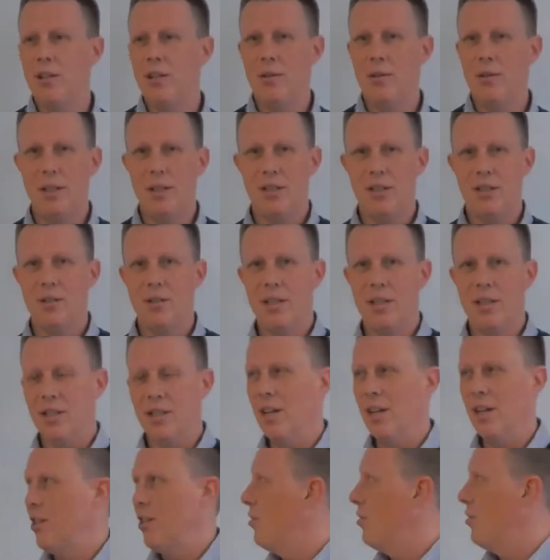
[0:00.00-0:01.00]
it's nice
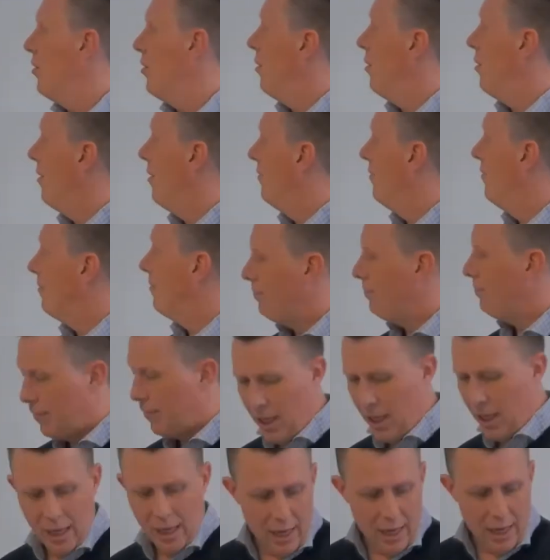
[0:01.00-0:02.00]
to know of.
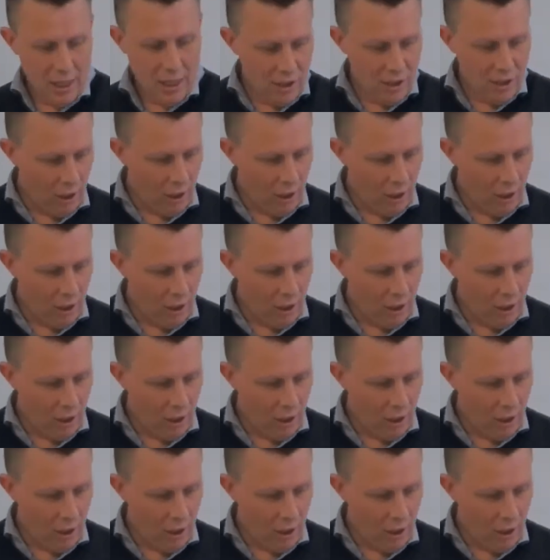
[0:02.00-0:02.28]
So